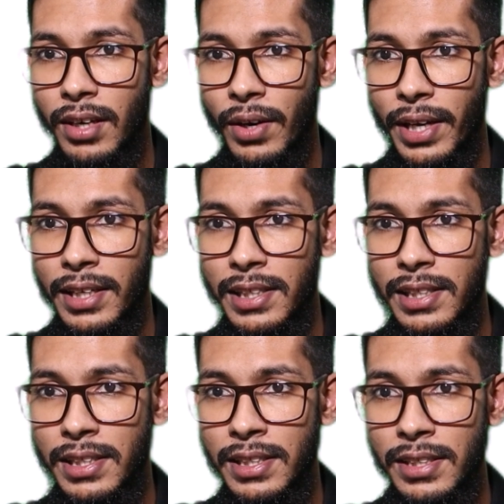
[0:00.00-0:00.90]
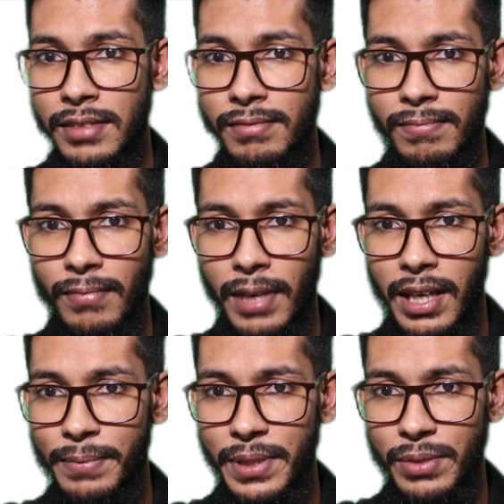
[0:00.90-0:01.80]
Okay, but
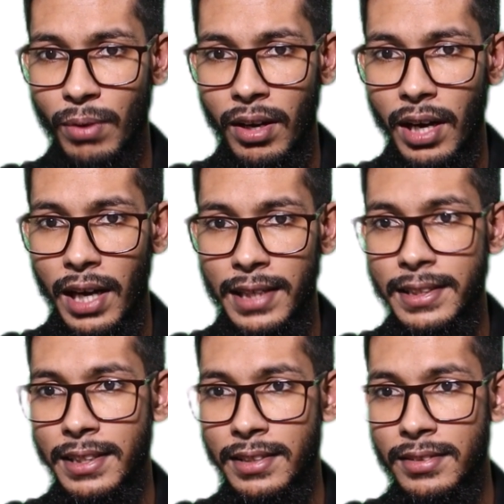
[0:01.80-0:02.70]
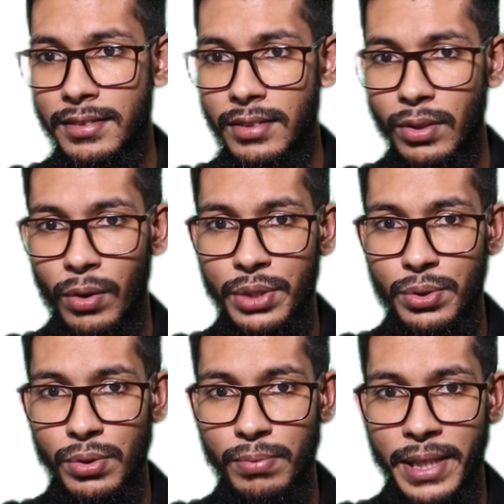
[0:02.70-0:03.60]
leave this one. I think no need
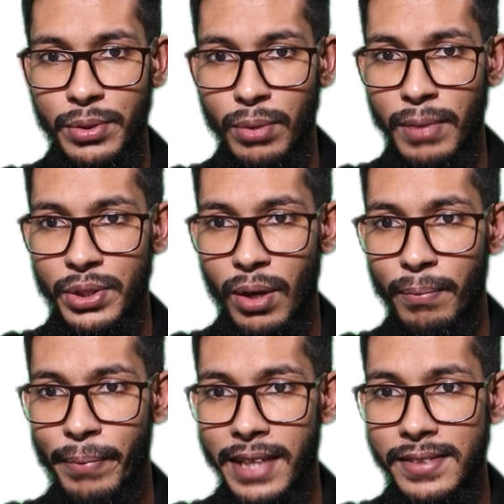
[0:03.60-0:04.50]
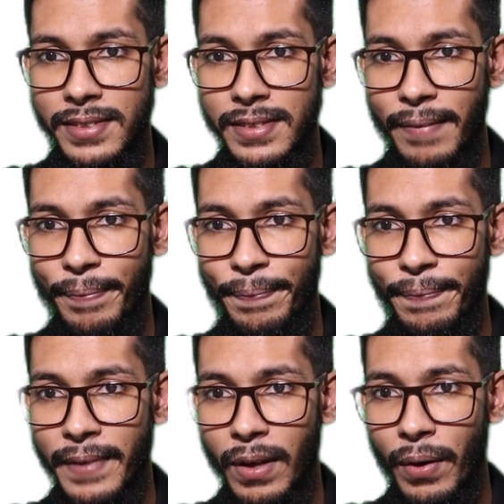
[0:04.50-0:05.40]
to make too much complex.
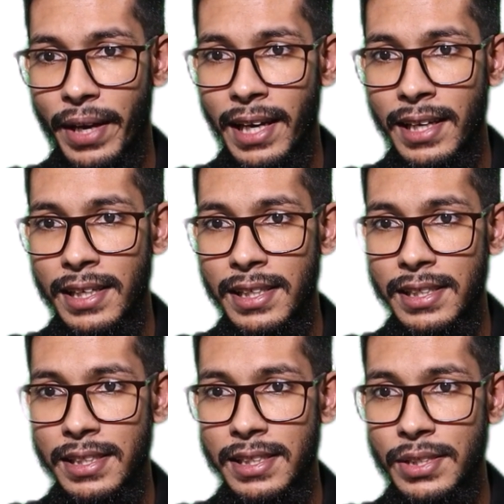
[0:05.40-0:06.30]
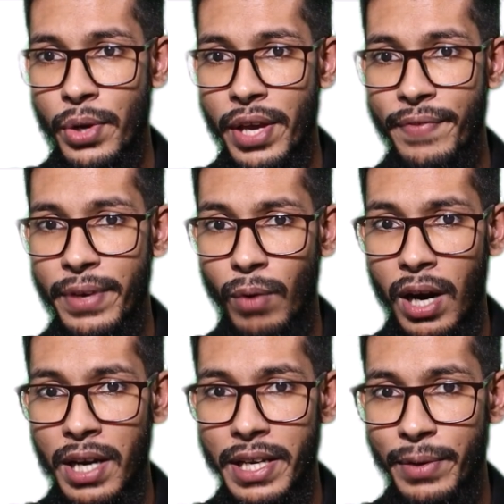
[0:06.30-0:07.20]
Okay, so if you
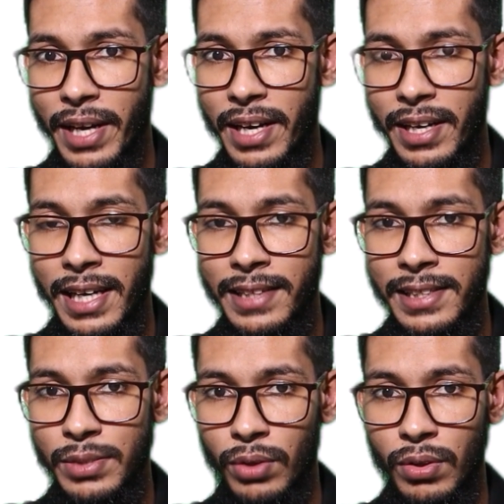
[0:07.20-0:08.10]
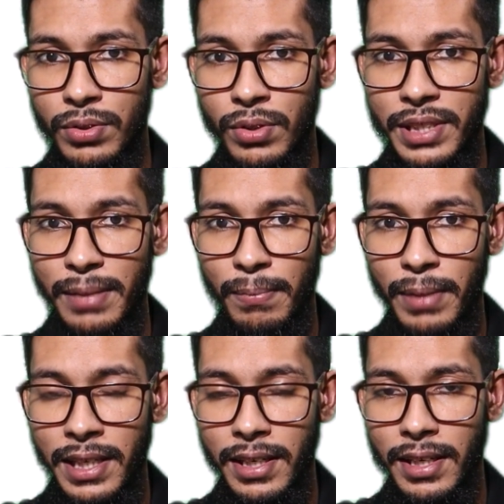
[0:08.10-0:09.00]
want, you can delete this one also.
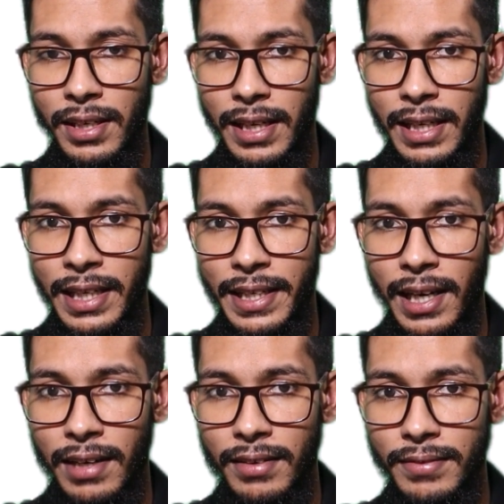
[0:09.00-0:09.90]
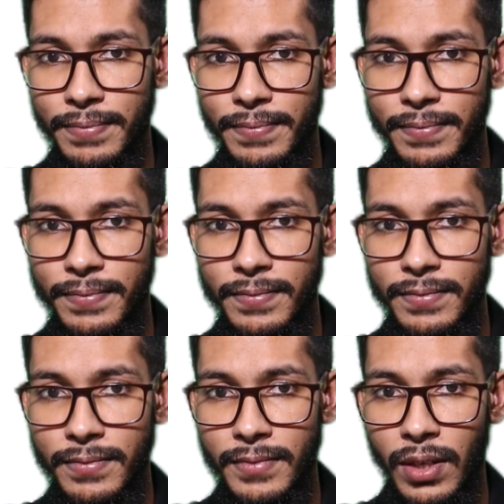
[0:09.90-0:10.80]
Simply click here.
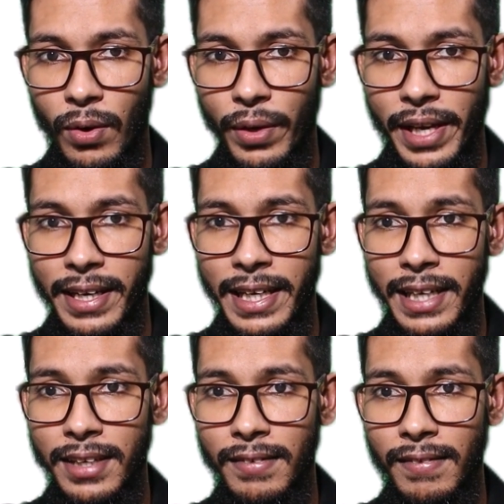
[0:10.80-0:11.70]
Okay, click.